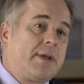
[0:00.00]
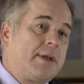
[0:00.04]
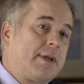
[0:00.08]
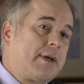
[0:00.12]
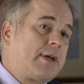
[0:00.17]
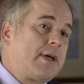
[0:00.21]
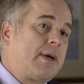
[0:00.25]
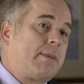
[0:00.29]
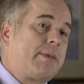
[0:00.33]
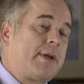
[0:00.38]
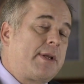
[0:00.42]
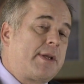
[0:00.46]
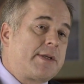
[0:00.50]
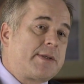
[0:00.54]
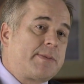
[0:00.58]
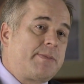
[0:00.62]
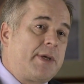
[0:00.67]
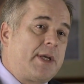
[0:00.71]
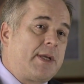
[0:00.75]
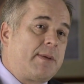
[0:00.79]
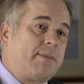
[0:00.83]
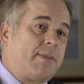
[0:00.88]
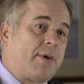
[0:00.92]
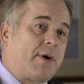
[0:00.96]
the company that's
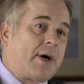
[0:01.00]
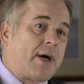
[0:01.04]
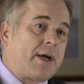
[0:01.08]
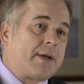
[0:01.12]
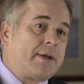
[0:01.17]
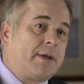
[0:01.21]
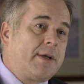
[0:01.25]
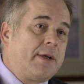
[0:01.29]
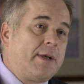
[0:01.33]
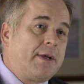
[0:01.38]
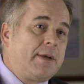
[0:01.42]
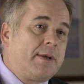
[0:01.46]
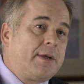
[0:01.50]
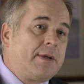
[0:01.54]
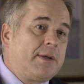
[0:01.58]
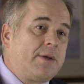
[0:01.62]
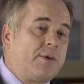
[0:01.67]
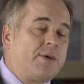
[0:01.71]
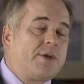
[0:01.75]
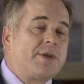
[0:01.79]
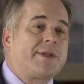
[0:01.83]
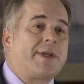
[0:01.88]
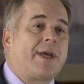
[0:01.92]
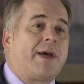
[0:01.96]
being bought.
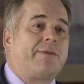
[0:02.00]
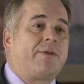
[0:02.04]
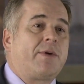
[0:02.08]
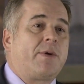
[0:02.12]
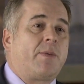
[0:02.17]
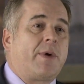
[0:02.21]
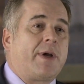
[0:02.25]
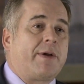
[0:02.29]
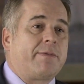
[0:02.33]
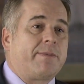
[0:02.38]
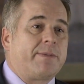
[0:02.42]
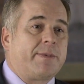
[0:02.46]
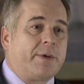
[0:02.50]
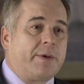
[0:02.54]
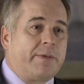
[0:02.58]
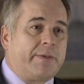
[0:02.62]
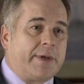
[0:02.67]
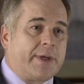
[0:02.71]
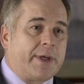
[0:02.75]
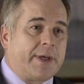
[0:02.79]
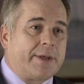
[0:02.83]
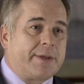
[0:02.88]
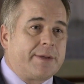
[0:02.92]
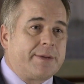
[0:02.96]
You just have no way of
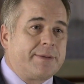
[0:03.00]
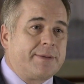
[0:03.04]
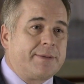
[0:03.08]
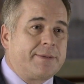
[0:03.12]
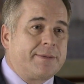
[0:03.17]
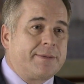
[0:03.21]
proving it.